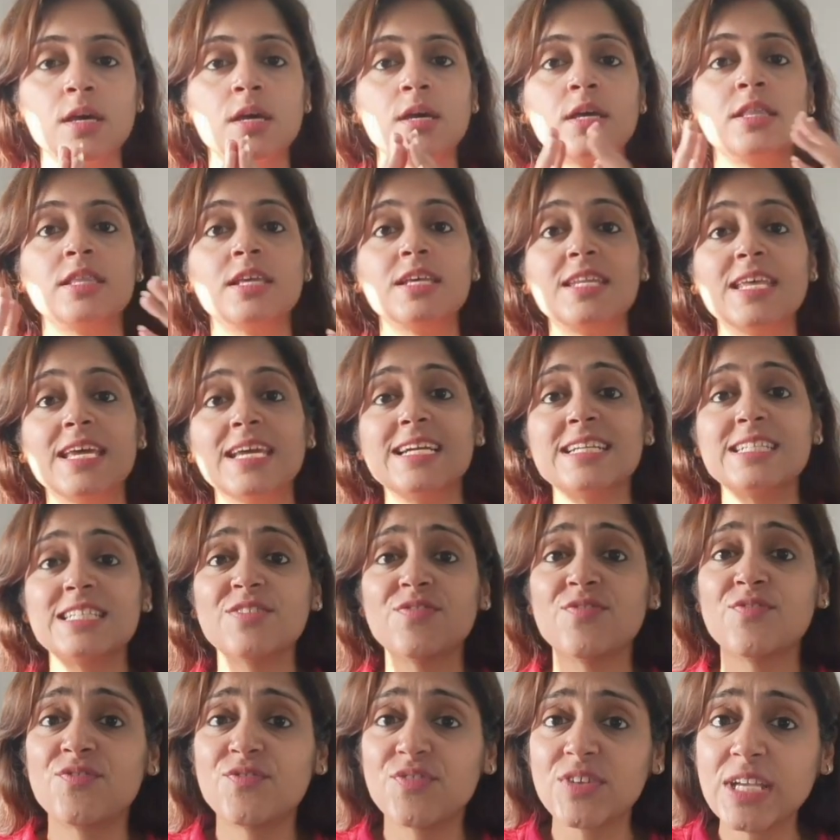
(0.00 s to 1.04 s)
the
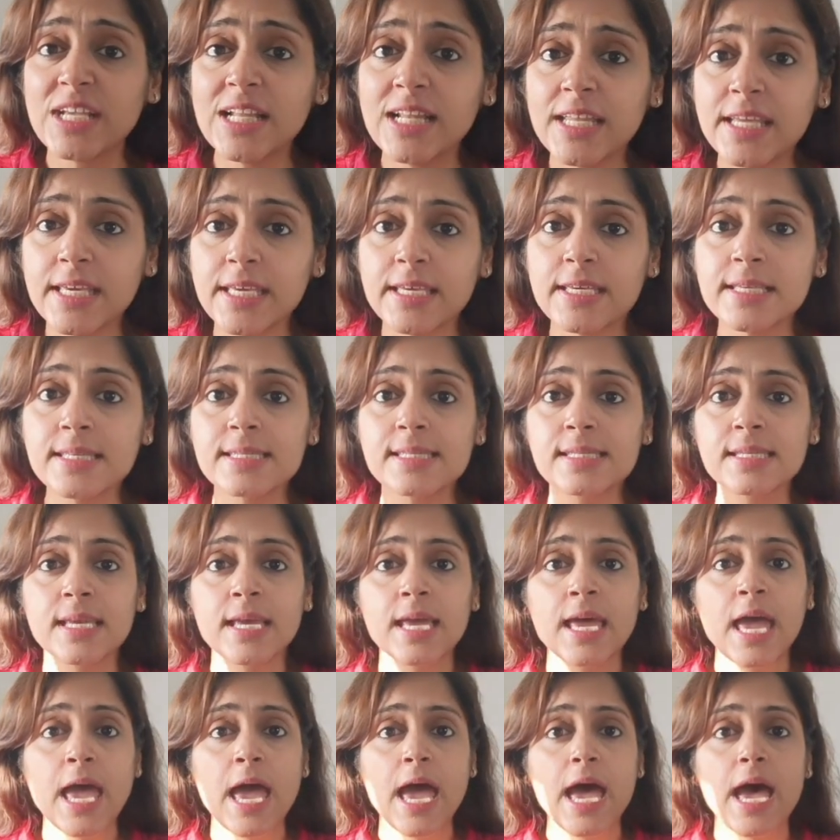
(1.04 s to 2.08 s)
negative feelings,
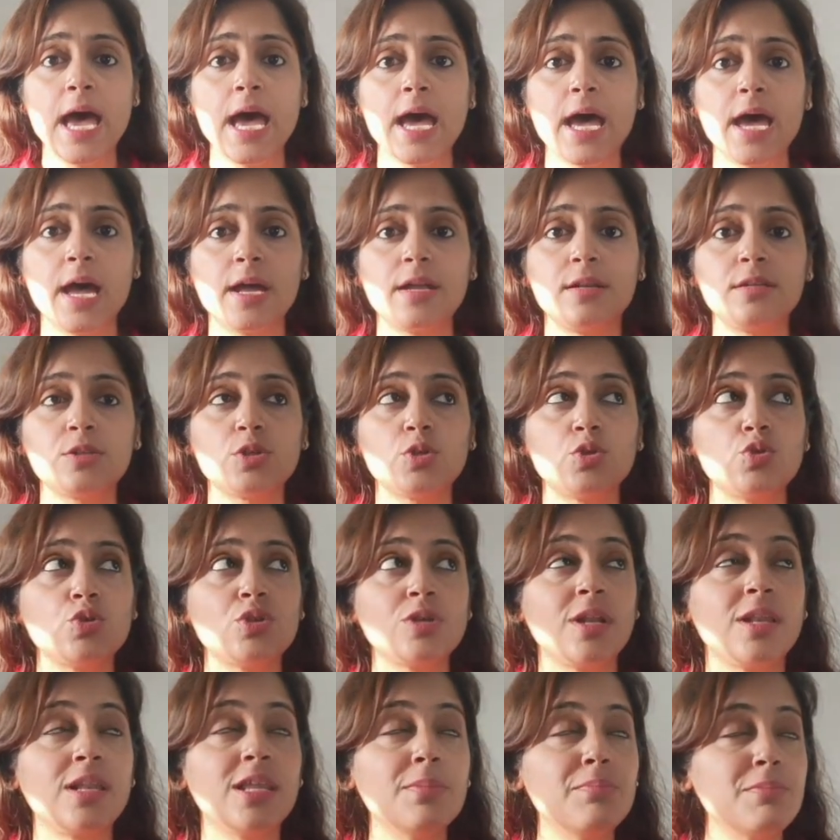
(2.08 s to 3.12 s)
and the
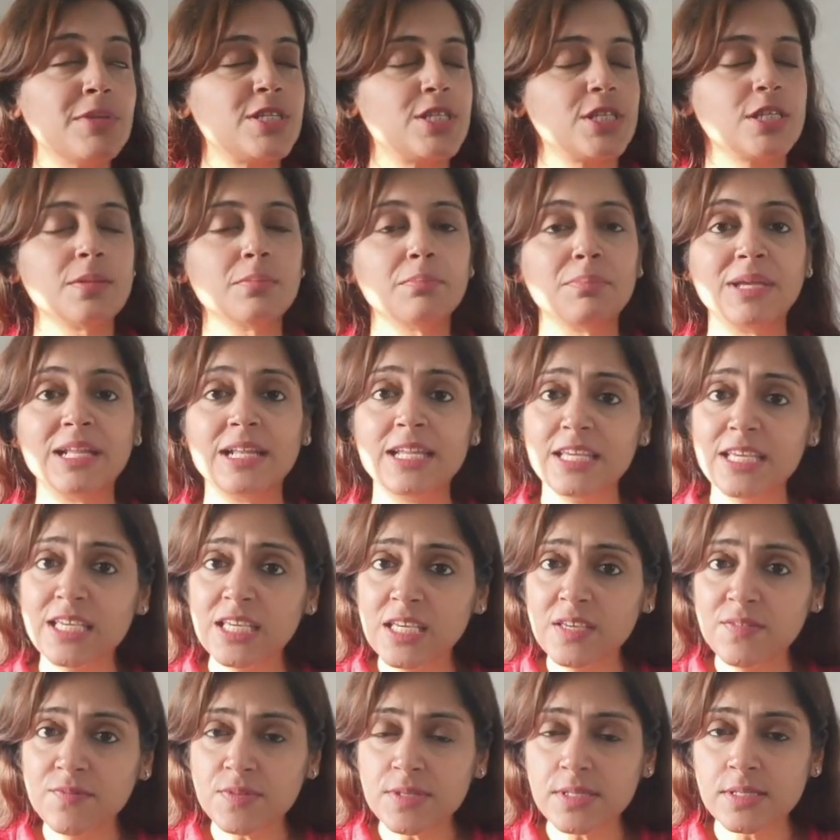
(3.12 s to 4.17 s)
limiting
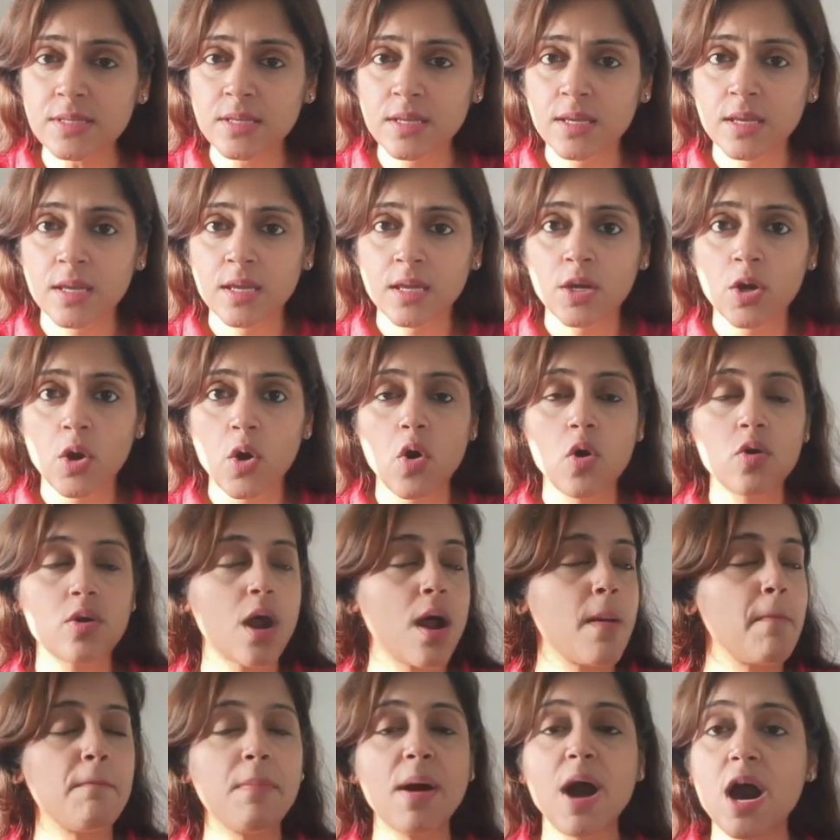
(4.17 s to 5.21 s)
beliefs or
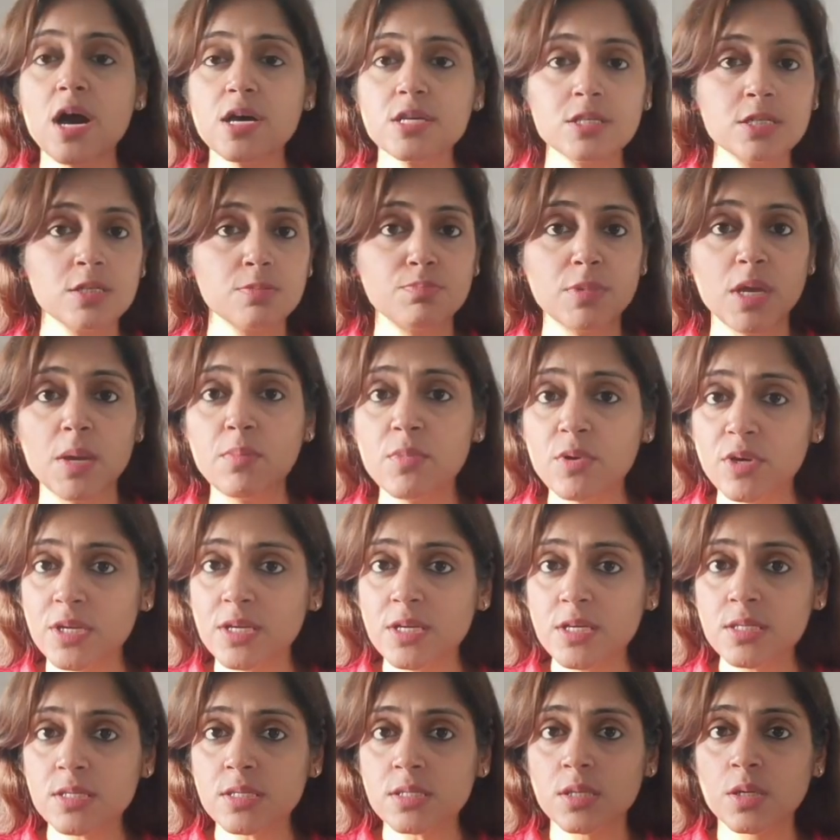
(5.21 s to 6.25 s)
our past
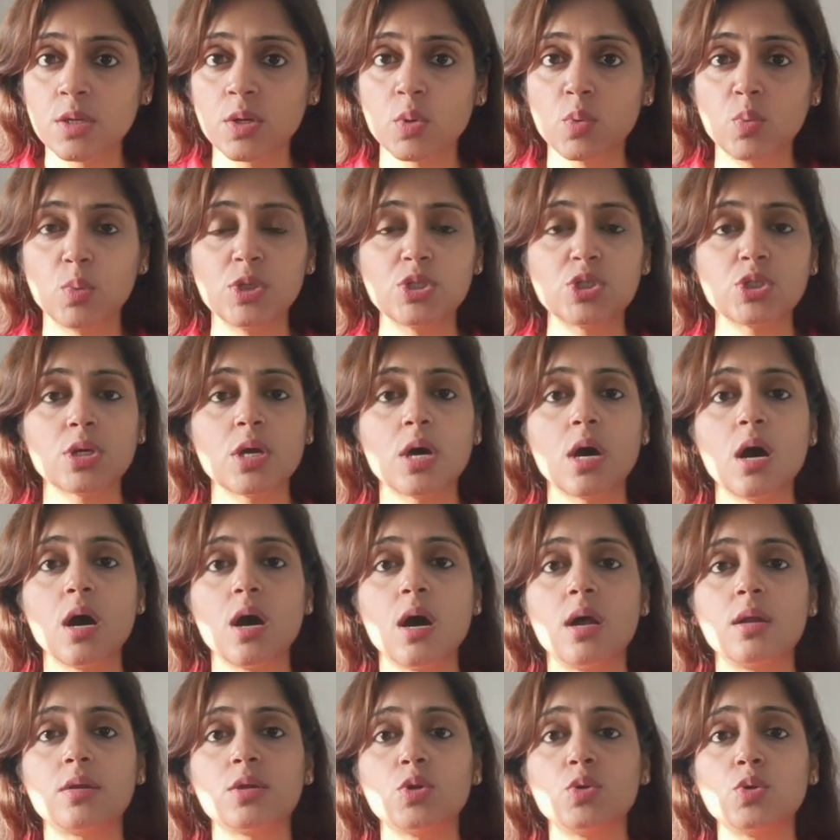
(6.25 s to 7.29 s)
memories which
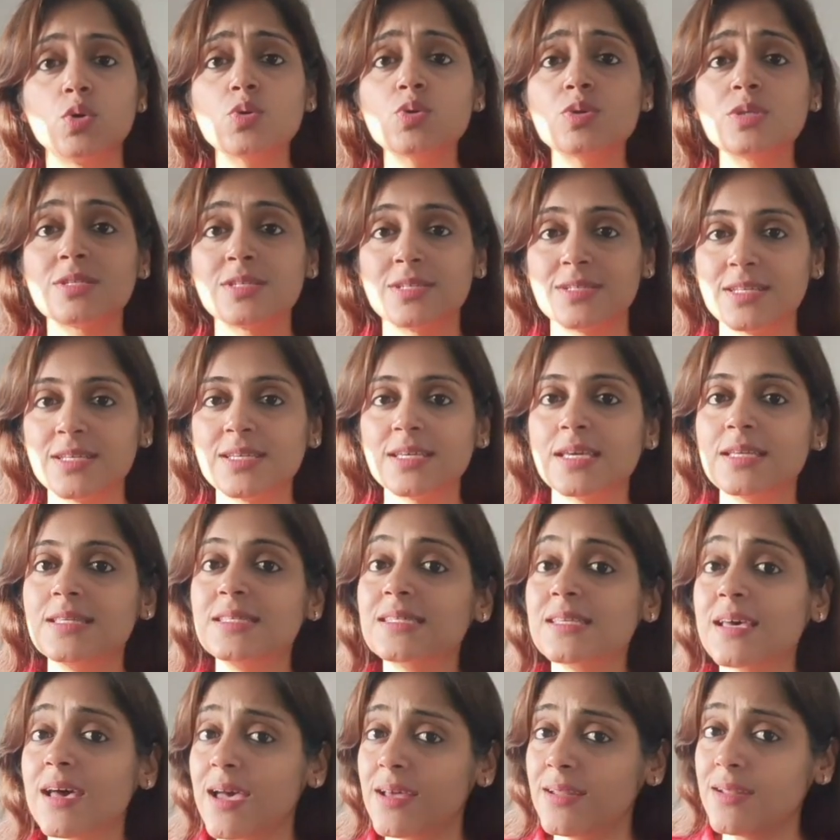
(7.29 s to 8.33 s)
are sitting
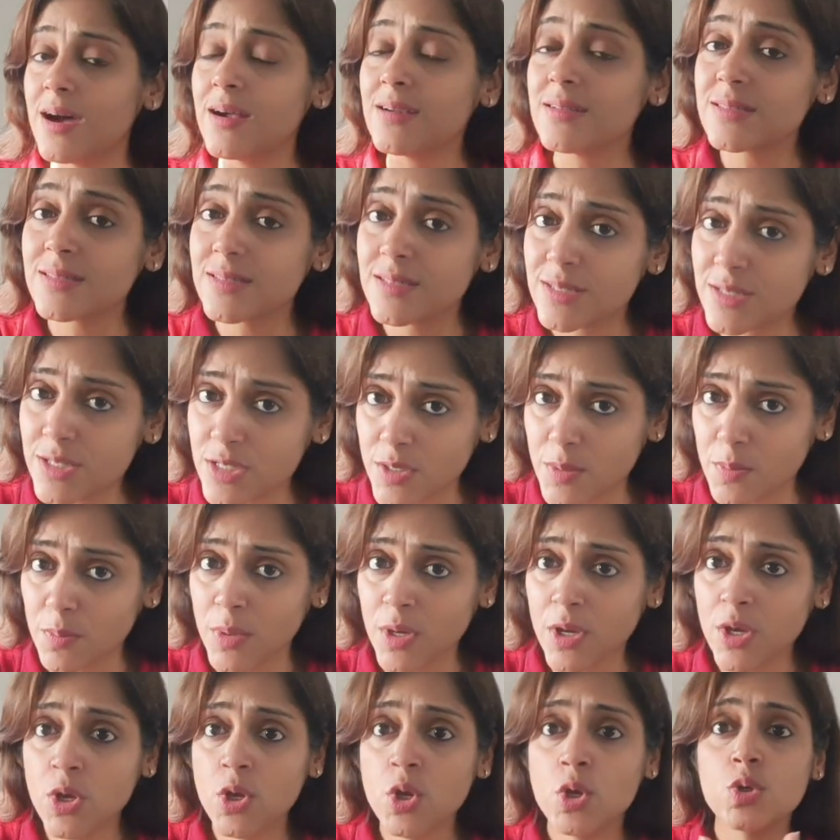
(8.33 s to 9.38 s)
inside our system.
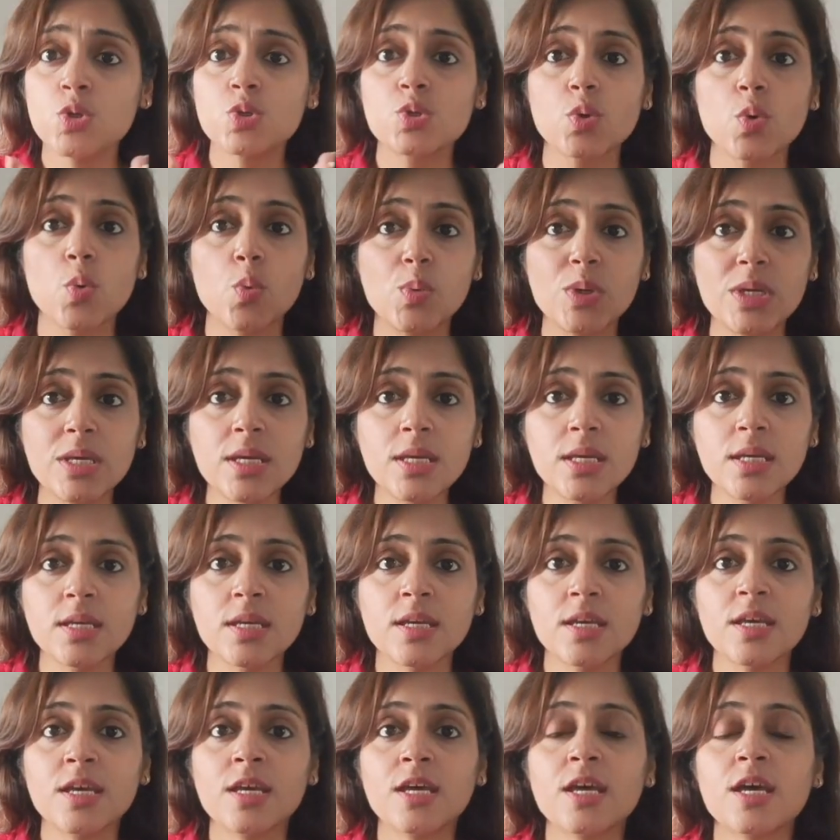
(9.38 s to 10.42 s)
So
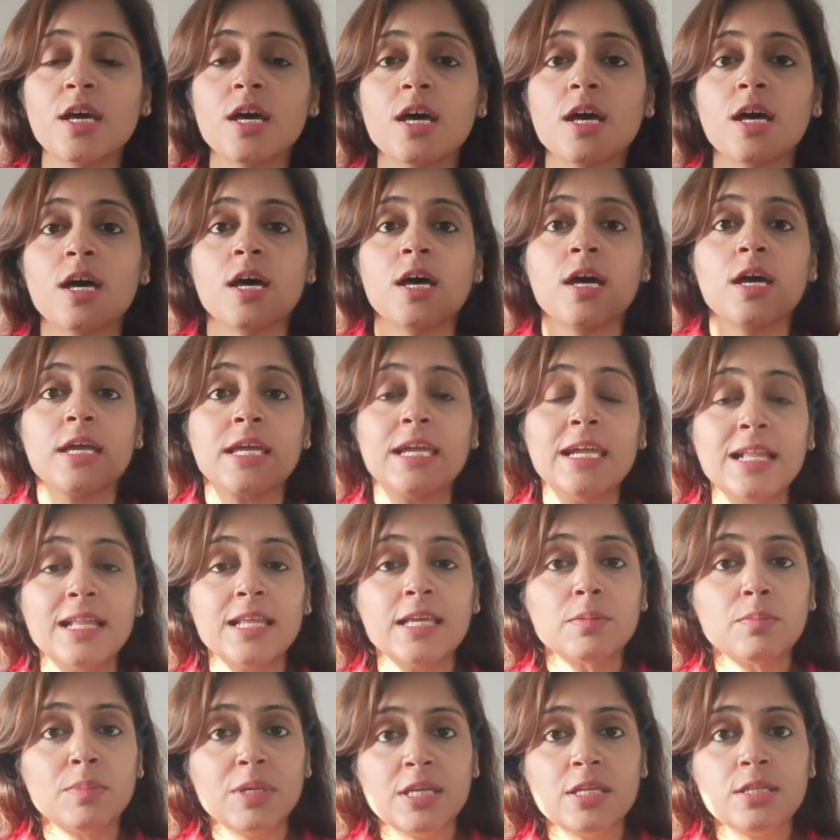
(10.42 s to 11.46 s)

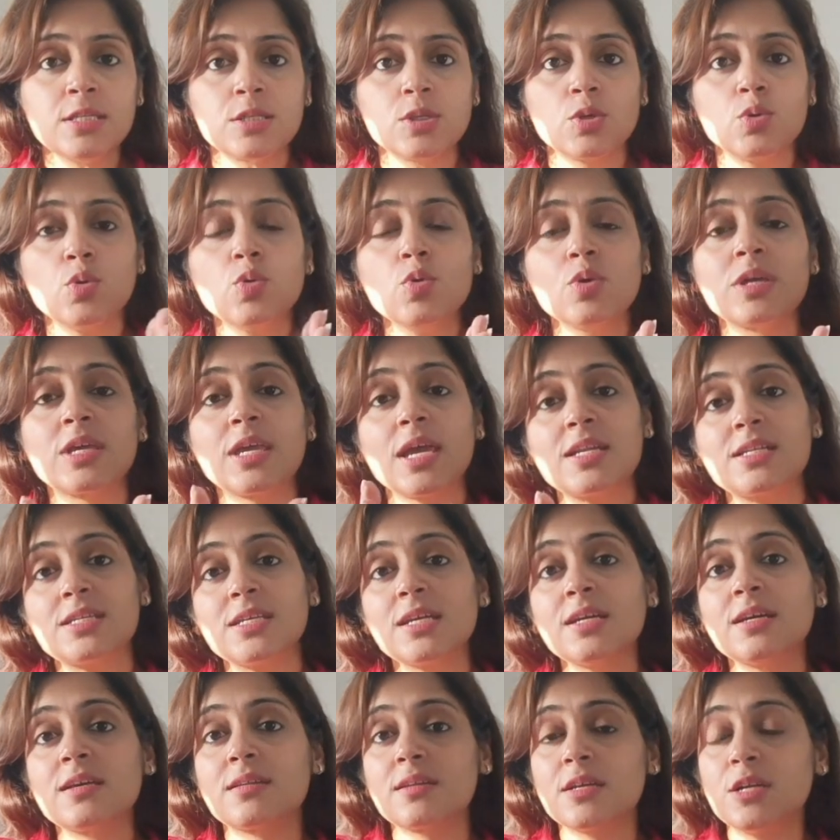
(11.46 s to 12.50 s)
healing means
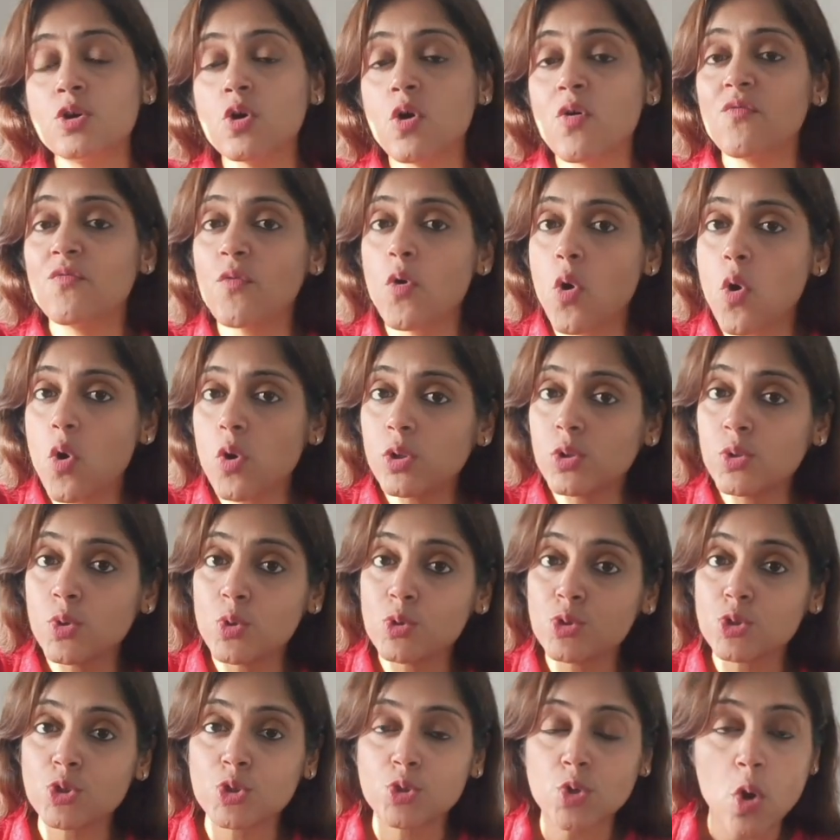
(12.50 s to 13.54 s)
getting rid of all
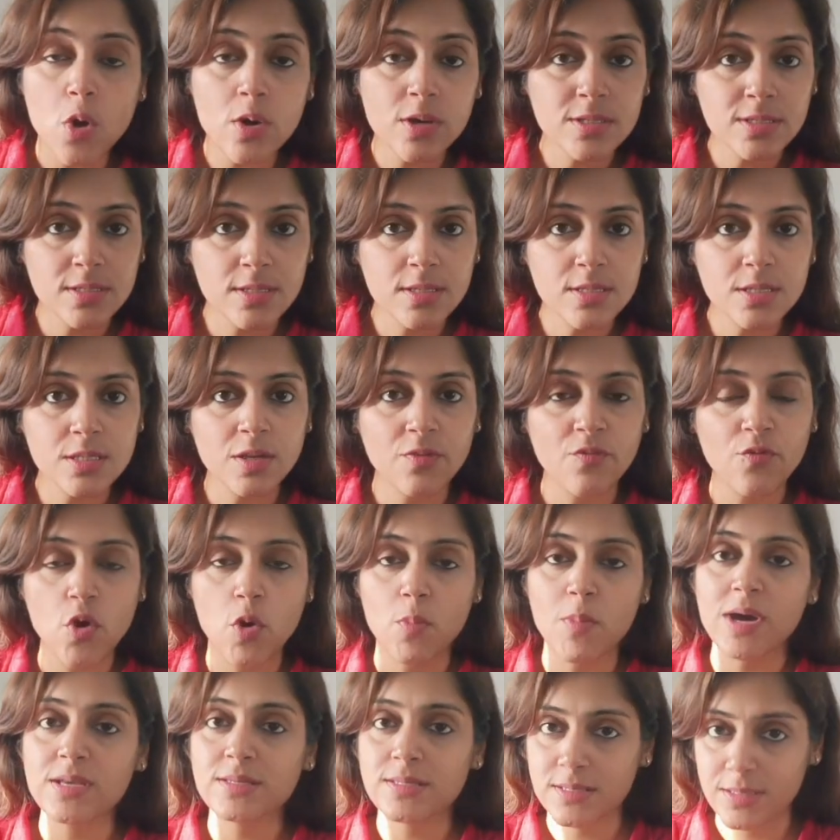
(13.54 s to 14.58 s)
those toxins from
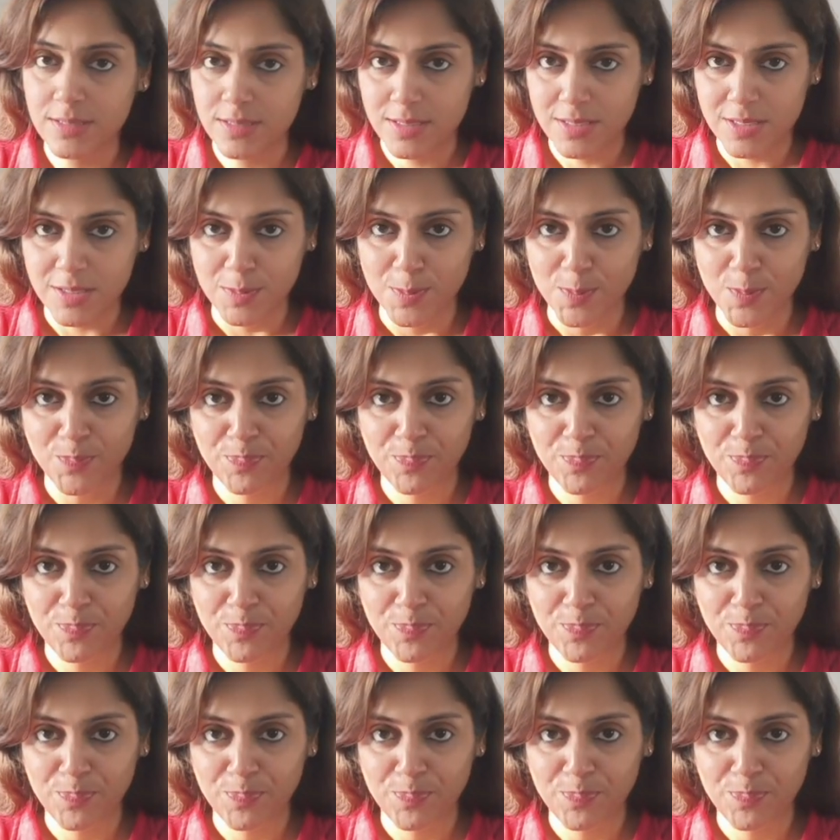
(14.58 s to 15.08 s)
our system.